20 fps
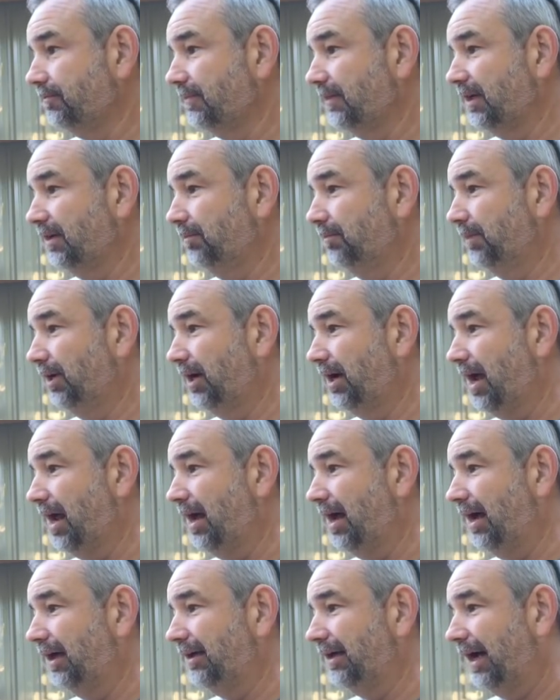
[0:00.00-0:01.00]

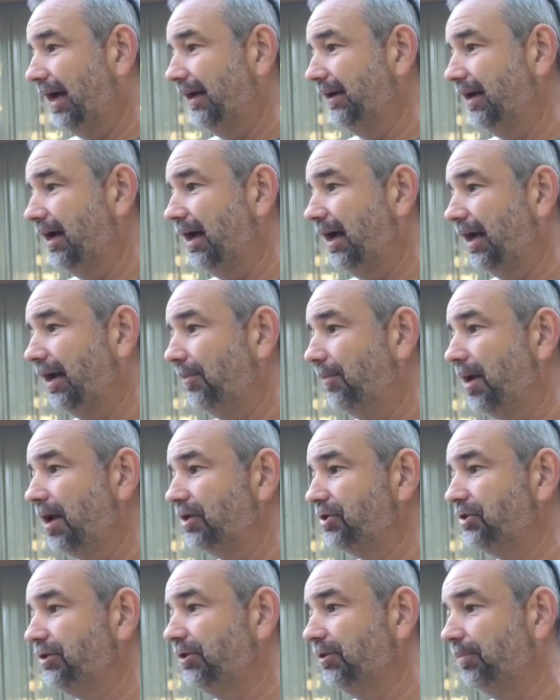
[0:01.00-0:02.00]
But I'm not
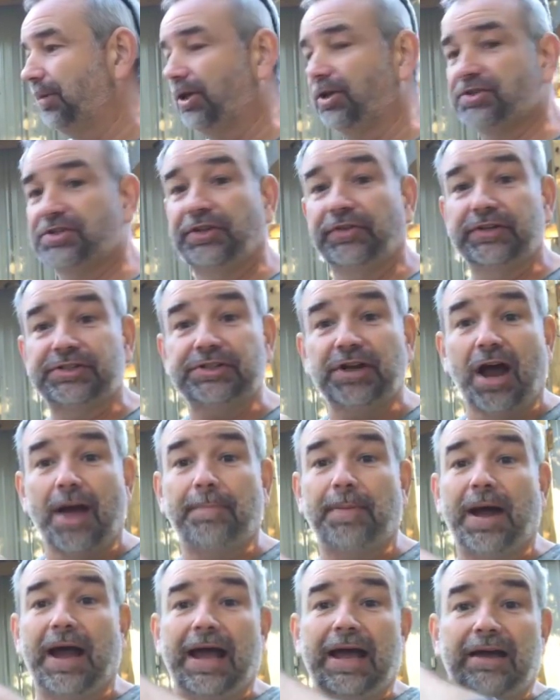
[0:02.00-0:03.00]
sure, because in the shop
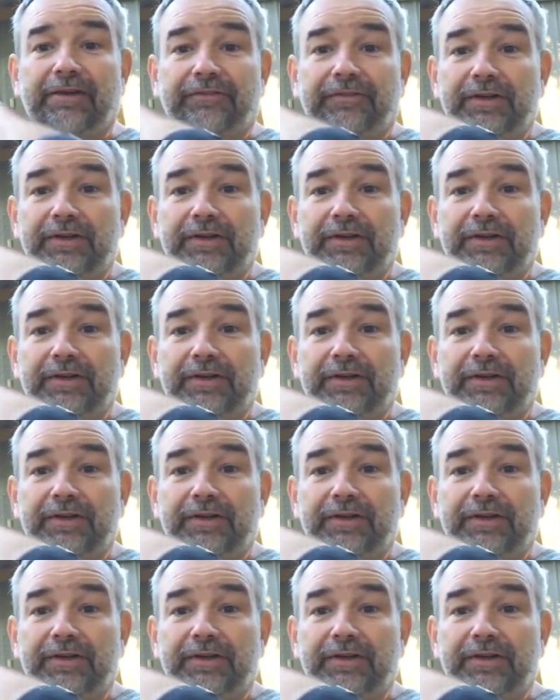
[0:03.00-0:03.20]
I have